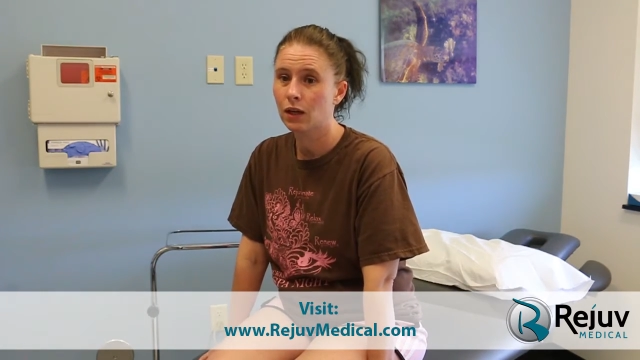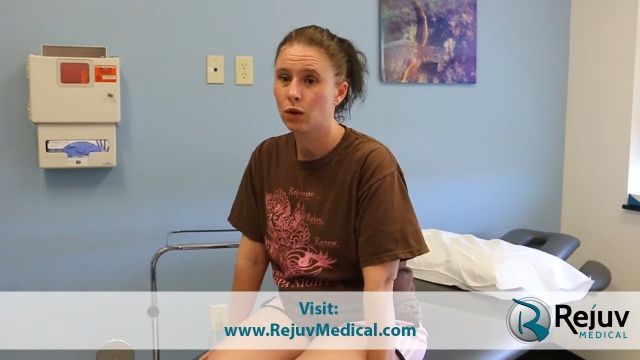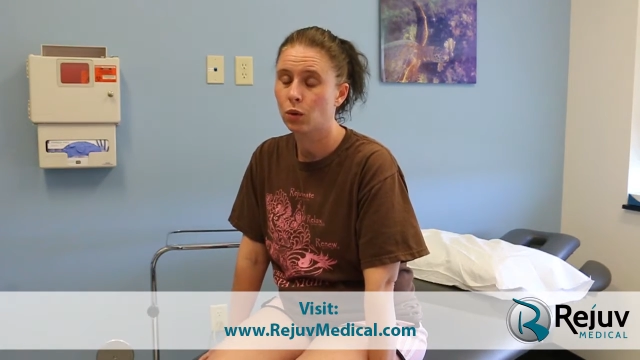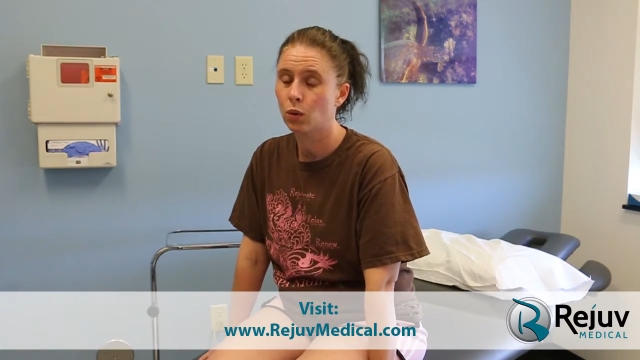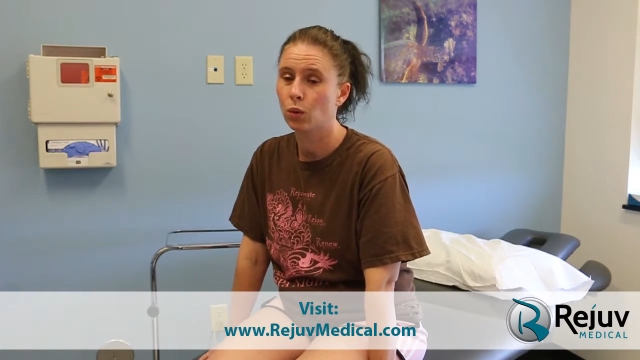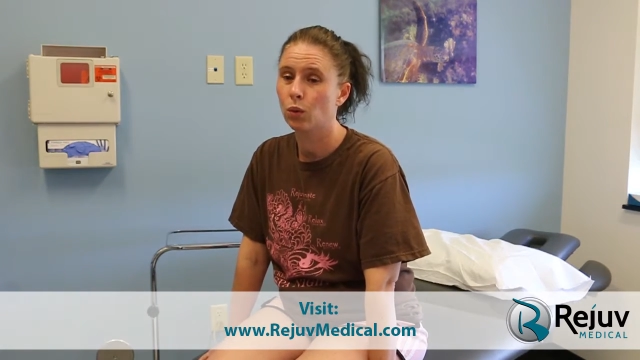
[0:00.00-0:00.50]

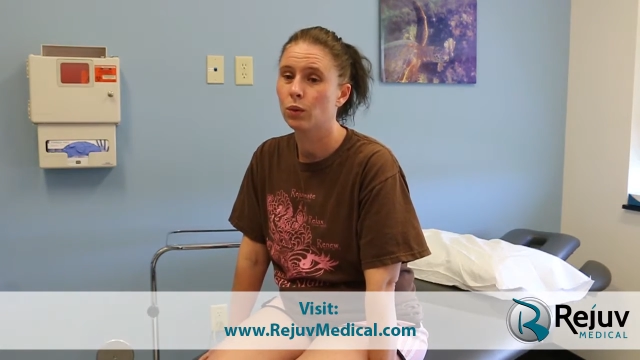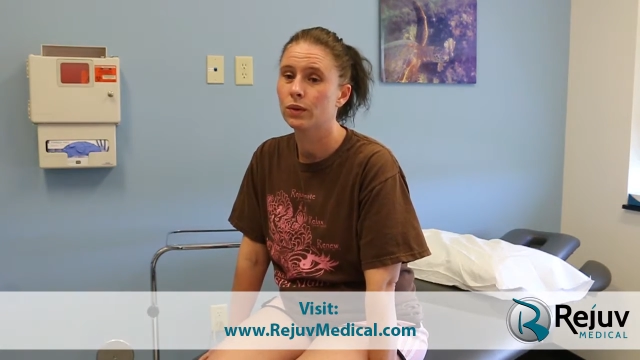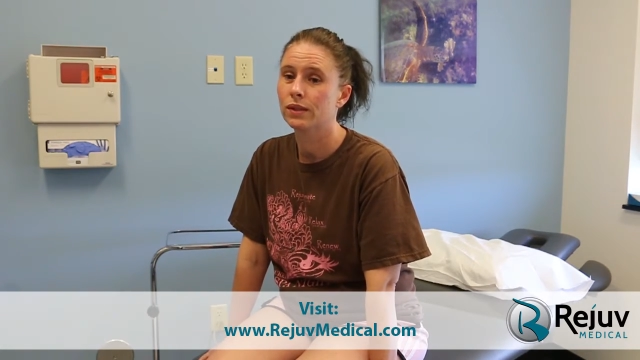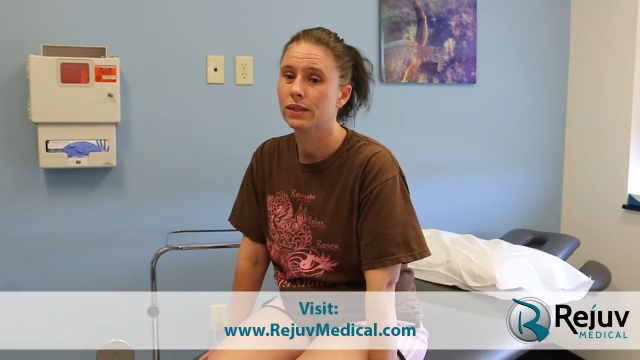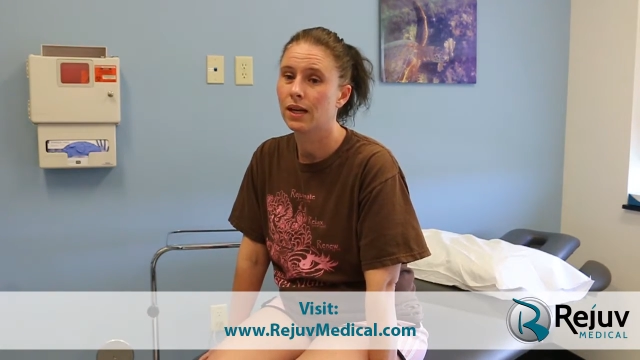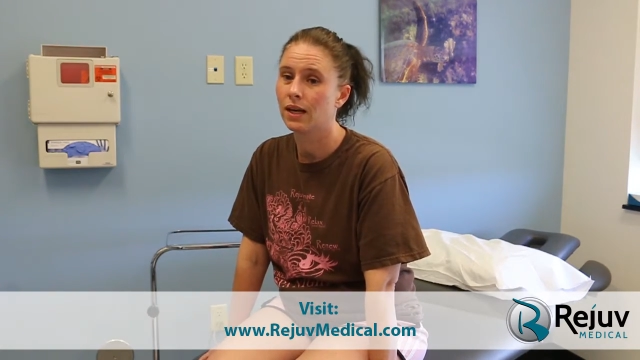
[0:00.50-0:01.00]
who
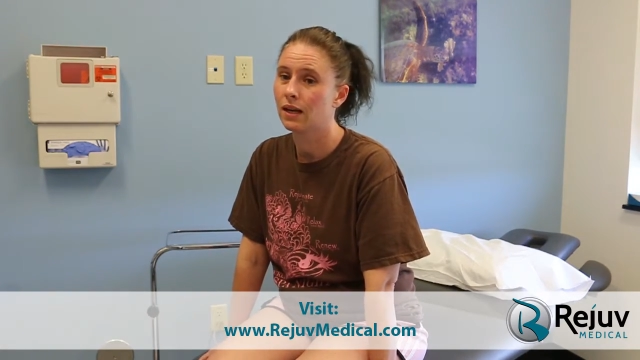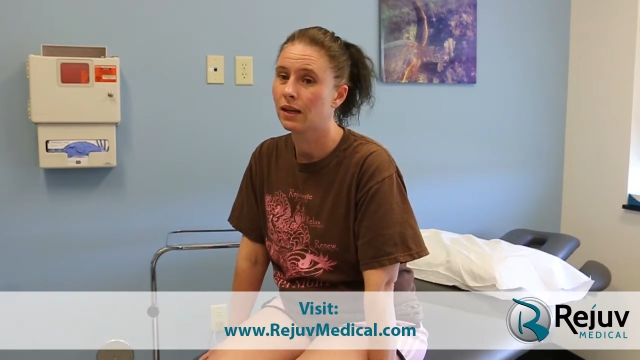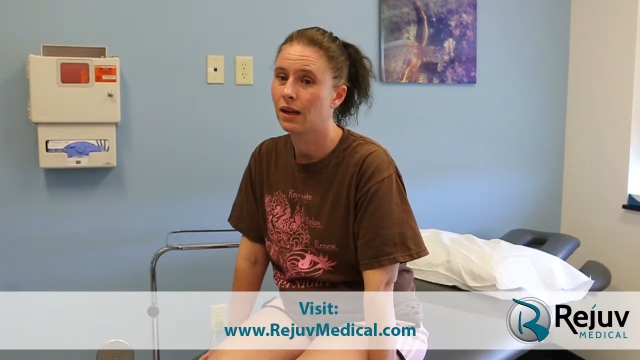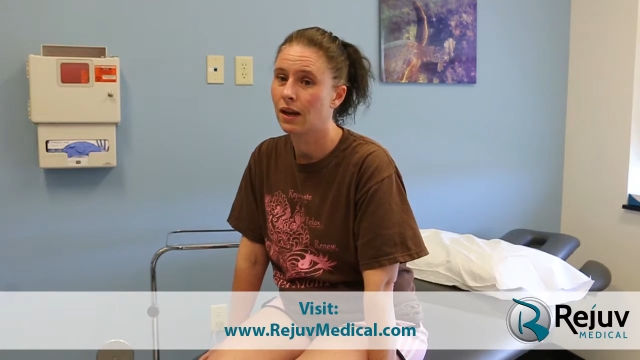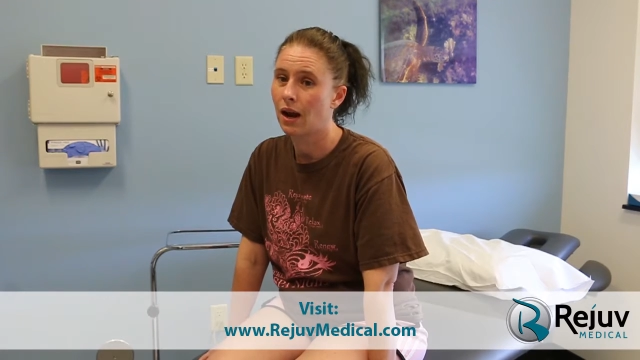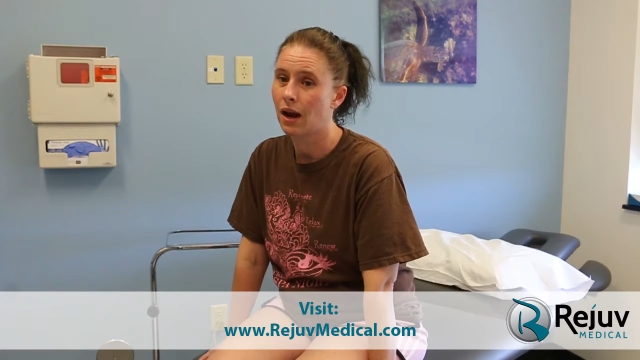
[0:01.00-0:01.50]
stated
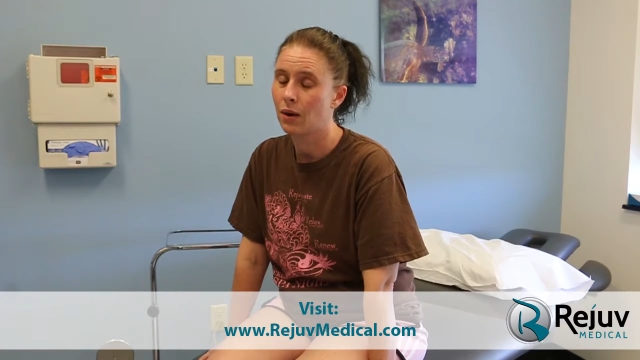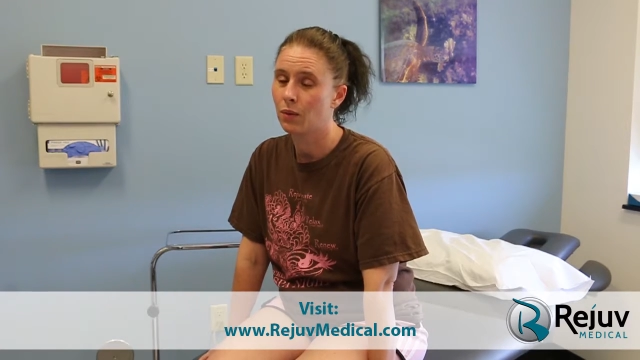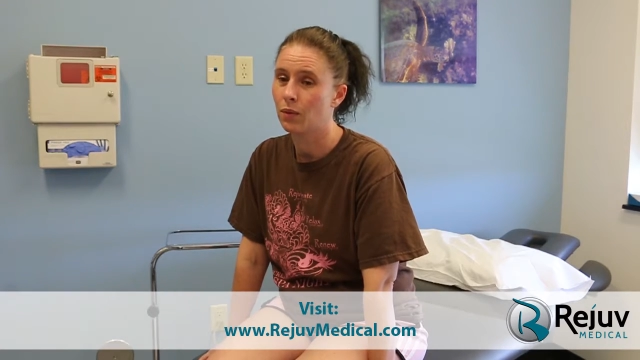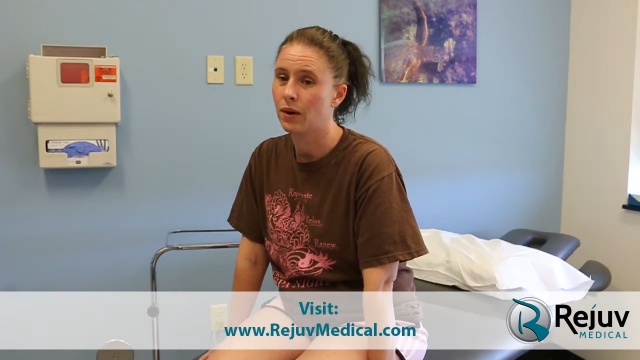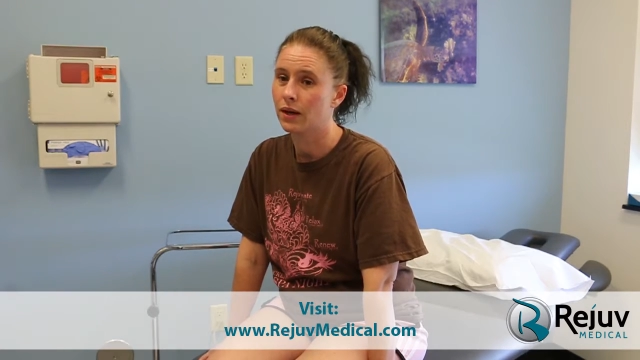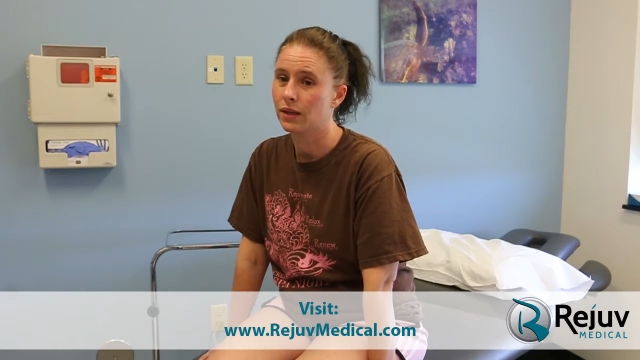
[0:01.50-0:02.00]
that I
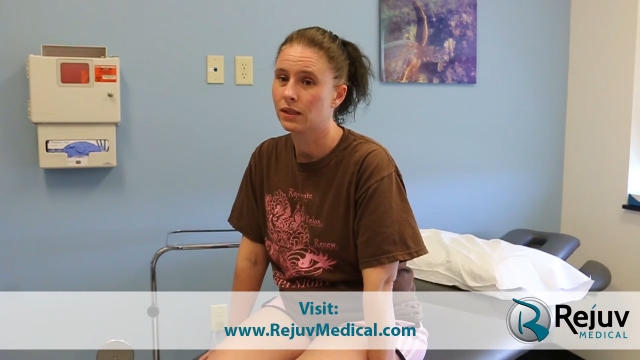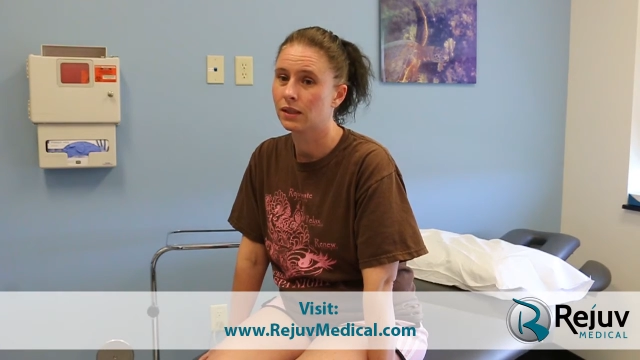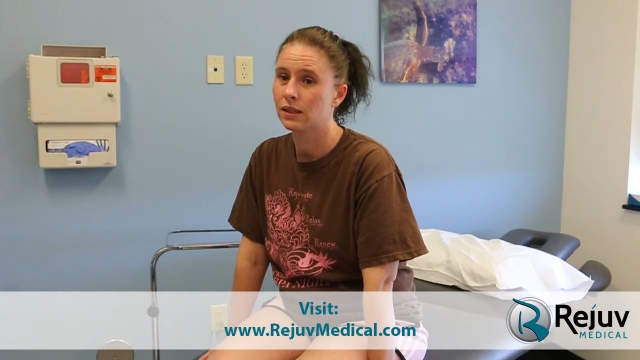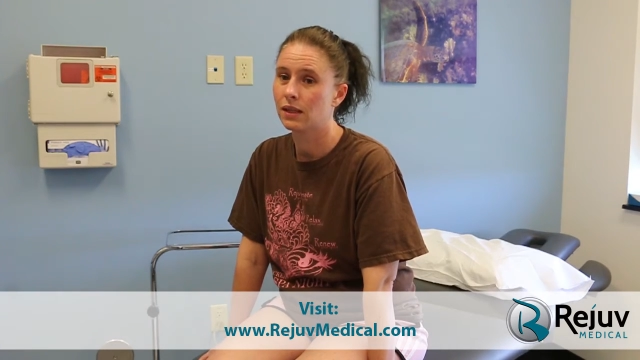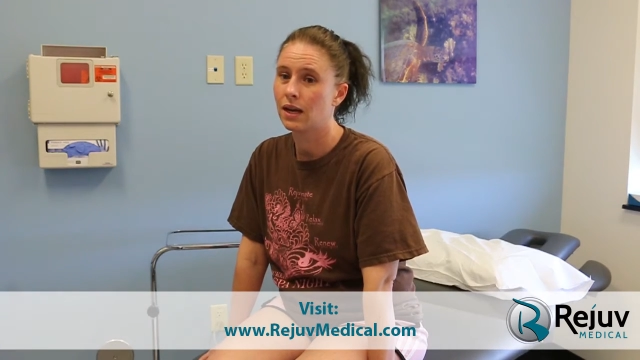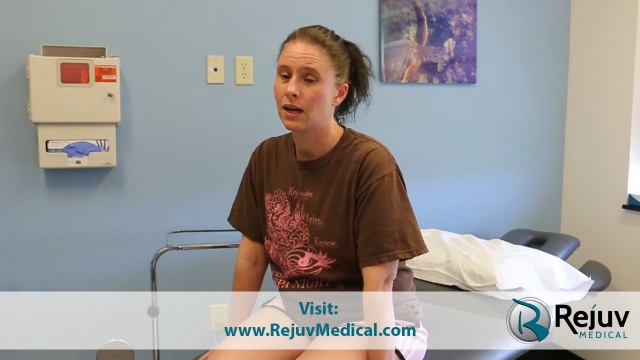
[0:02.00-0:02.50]
was